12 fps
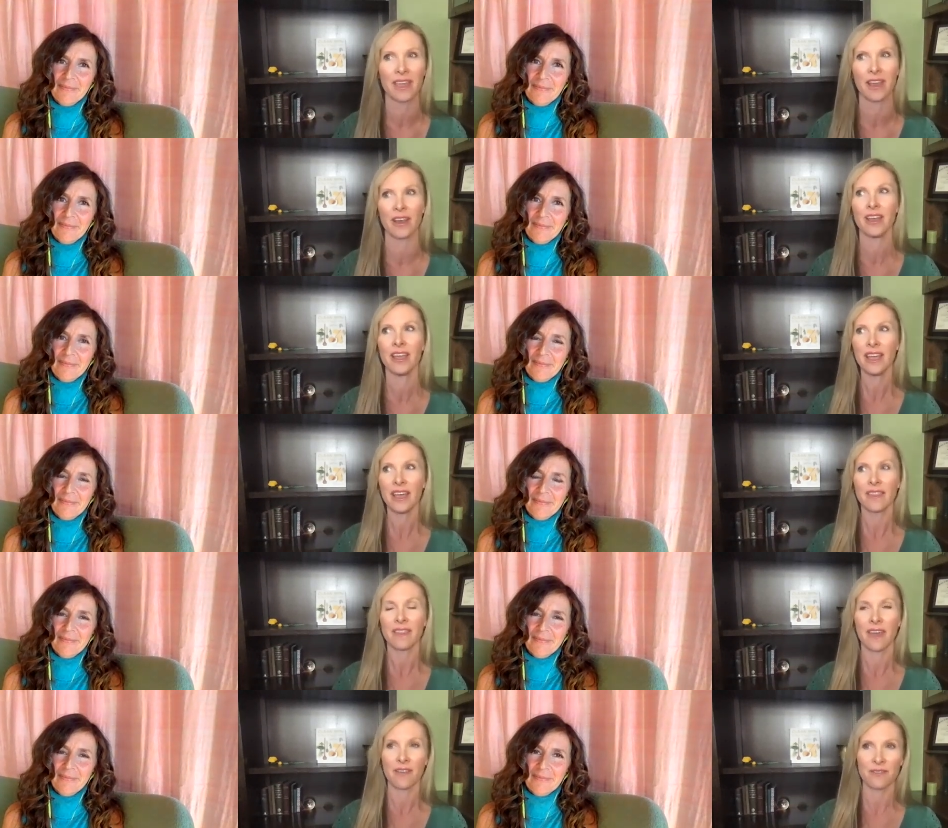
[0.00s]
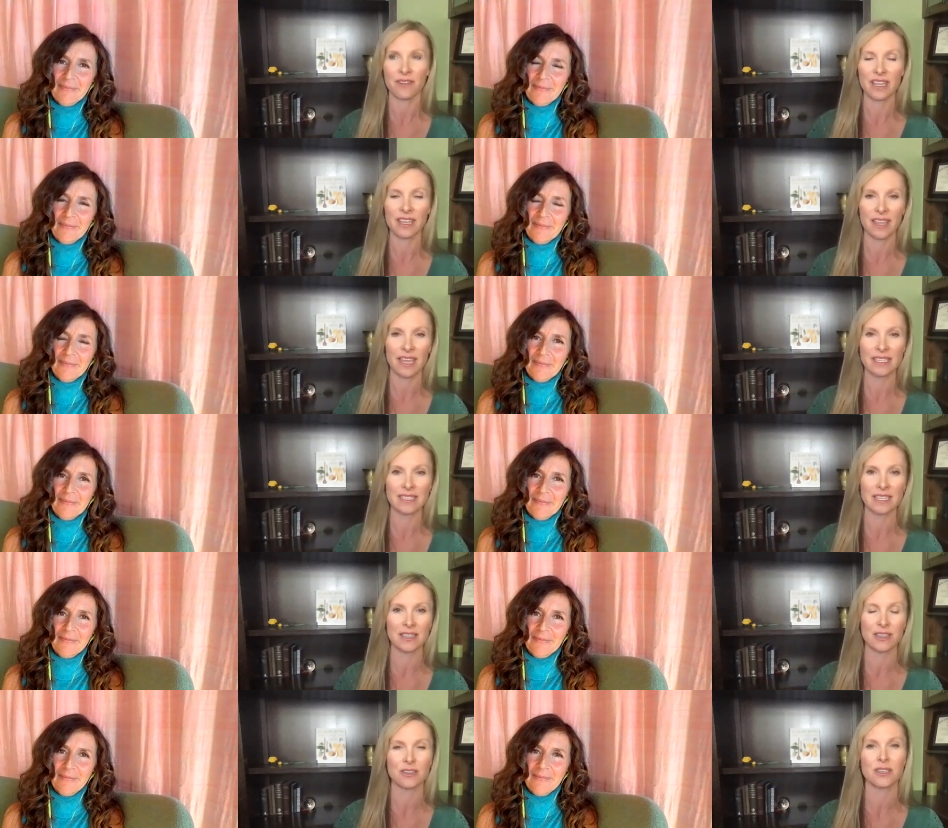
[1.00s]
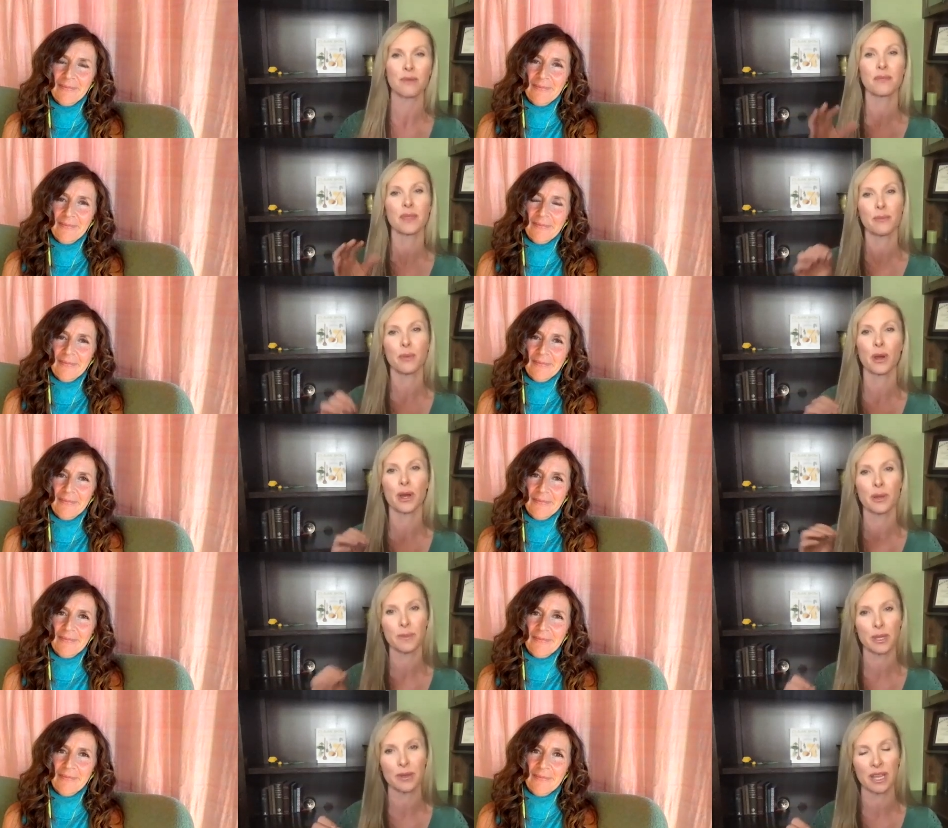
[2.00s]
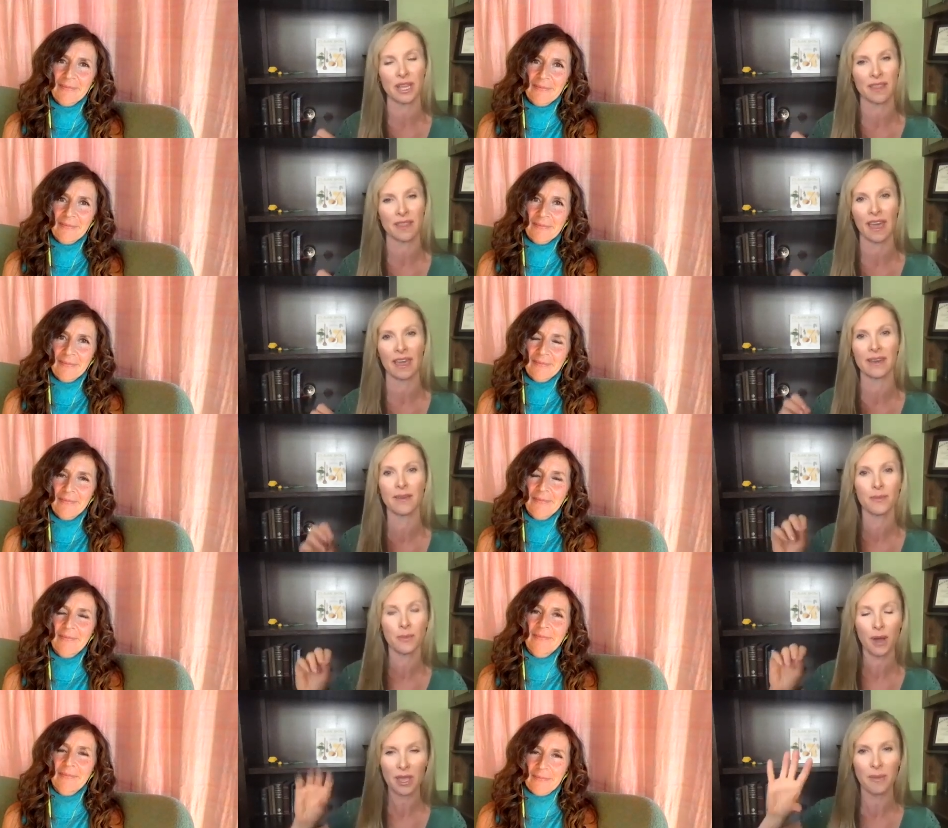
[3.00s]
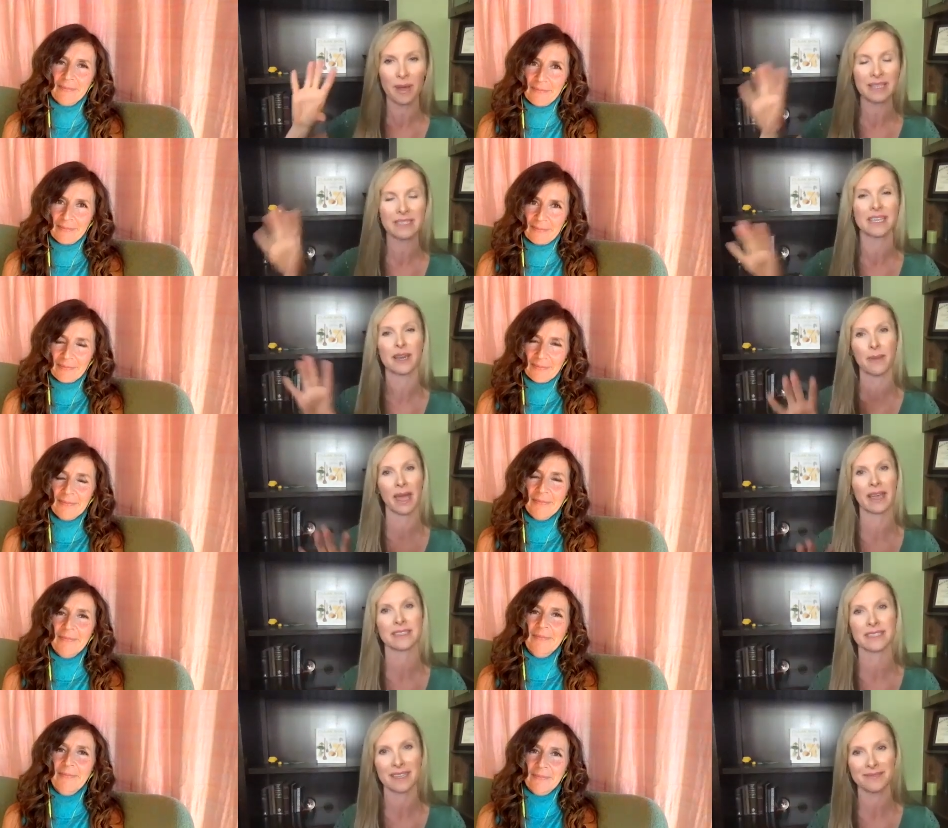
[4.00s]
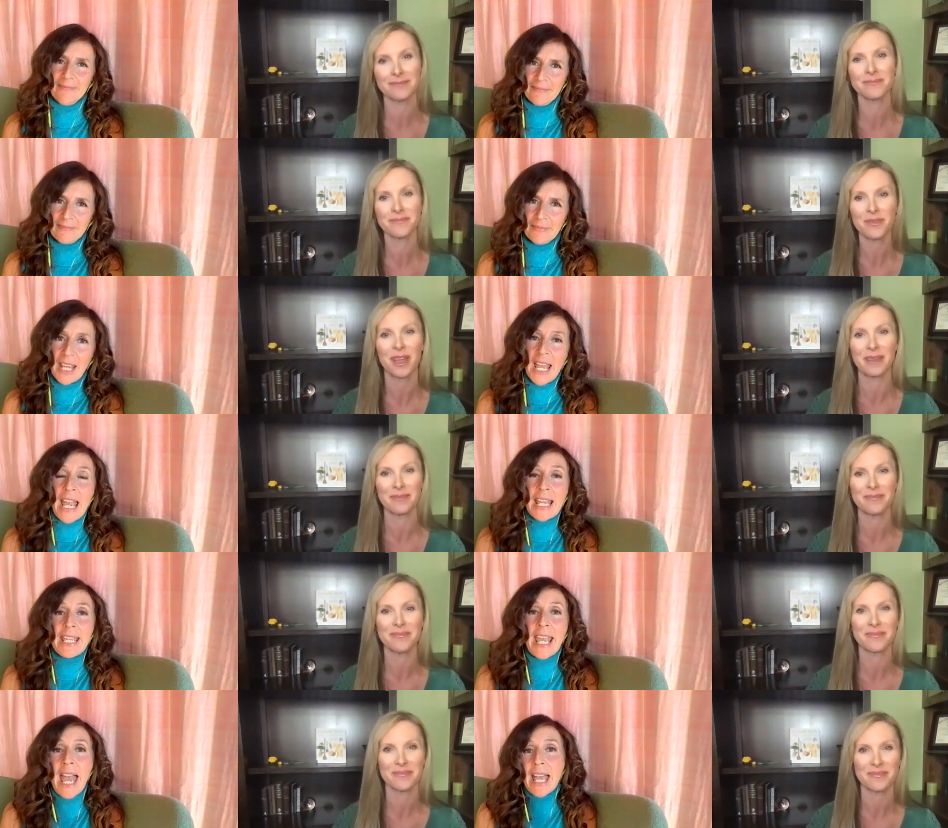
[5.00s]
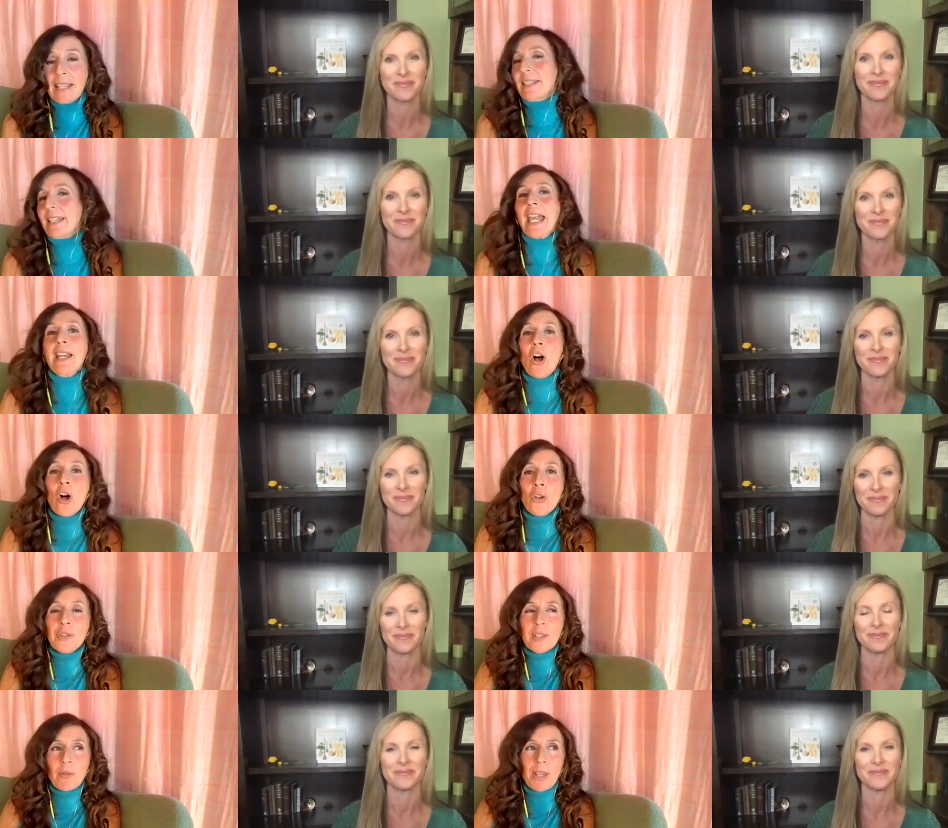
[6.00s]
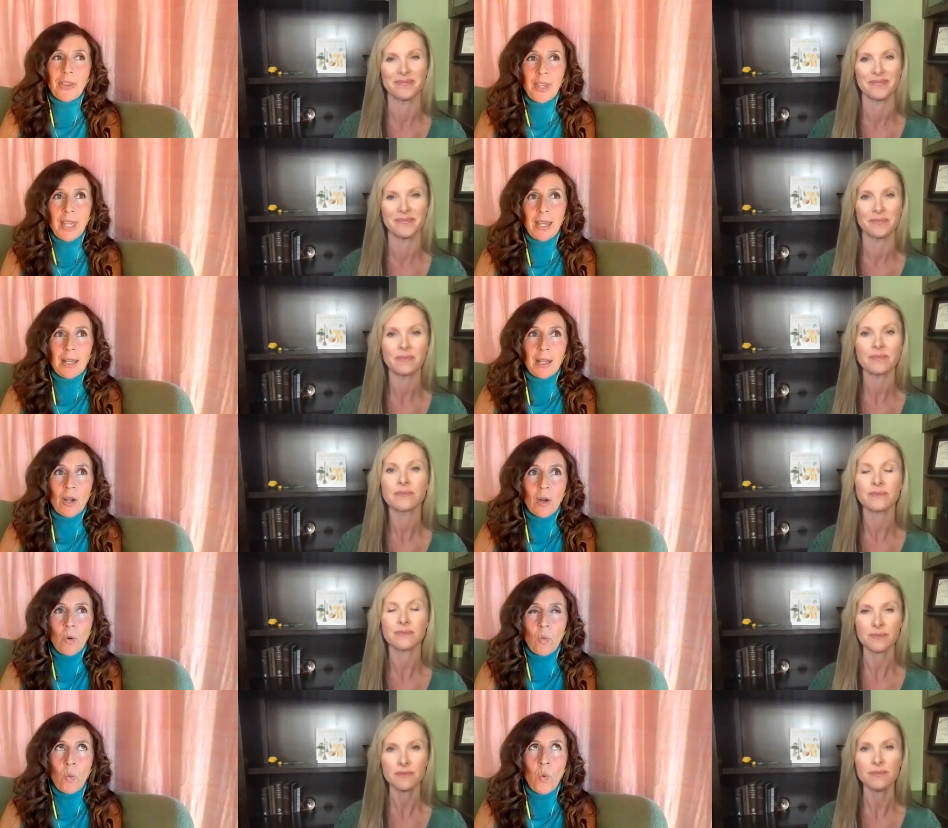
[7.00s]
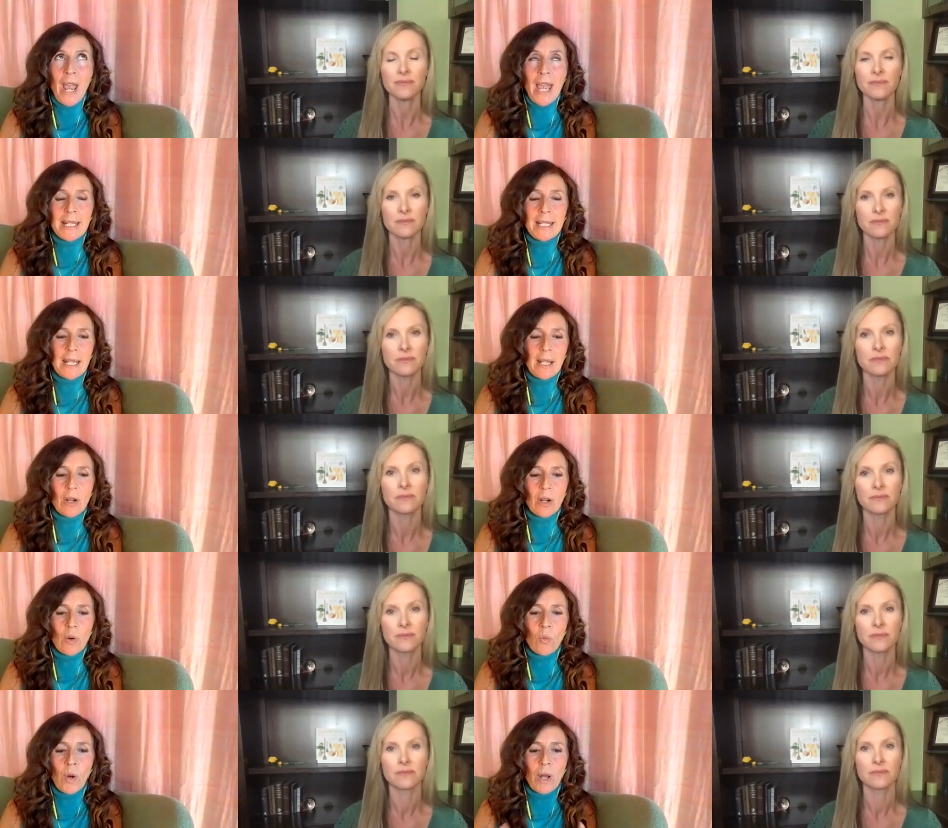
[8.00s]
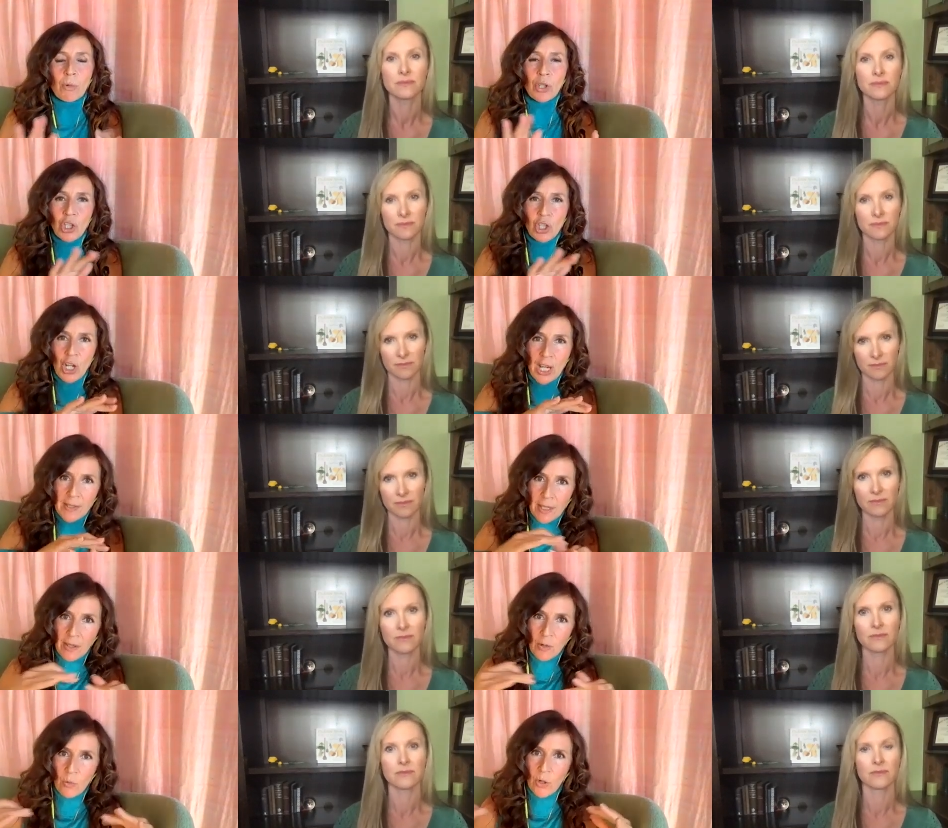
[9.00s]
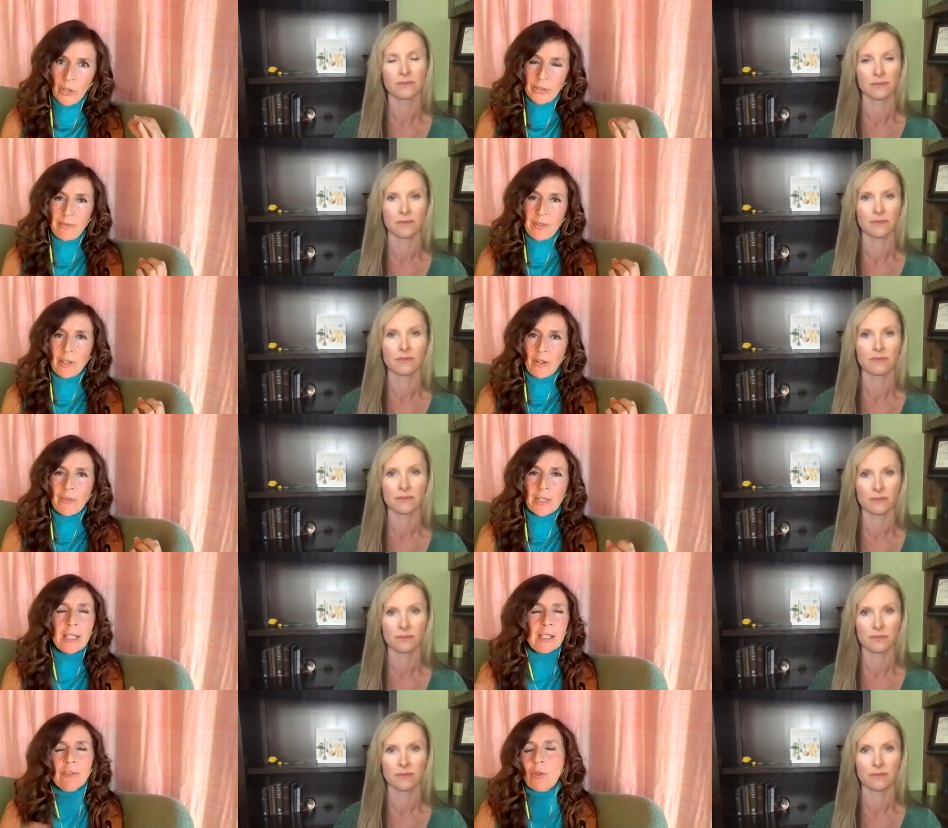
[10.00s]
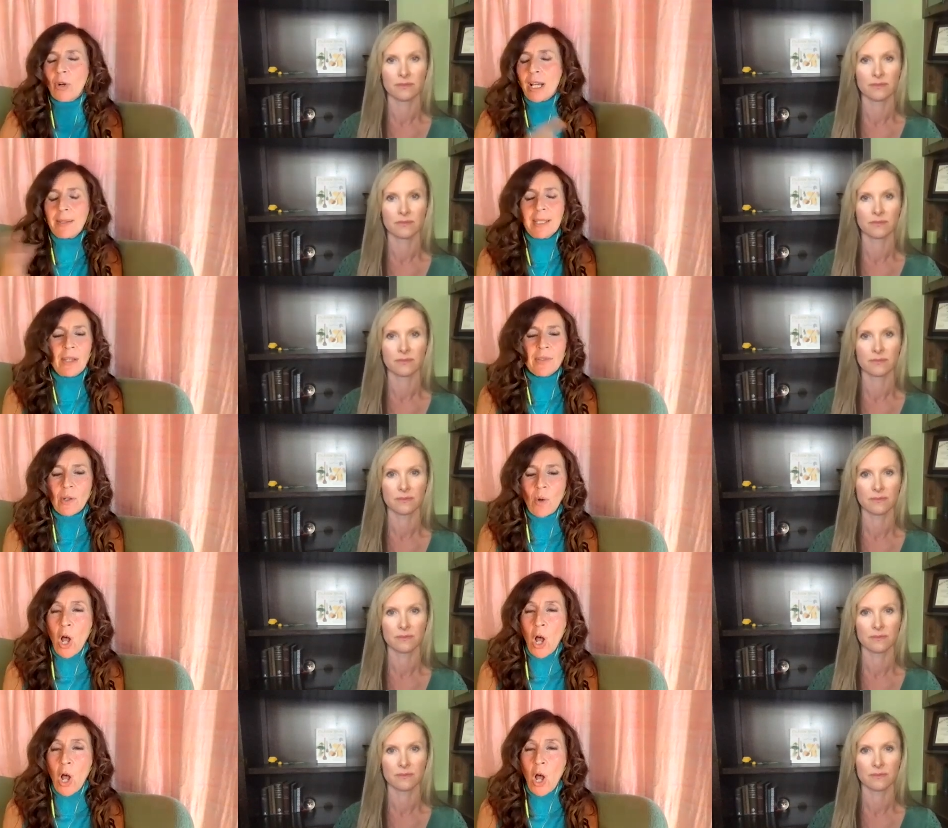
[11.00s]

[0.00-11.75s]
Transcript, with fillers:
Speaker 1: there that realize that there's something more to beauty than what you might see in a magazine right
Speaker 2: yes and also i think when when we're just in the world of surface because of course it sounds so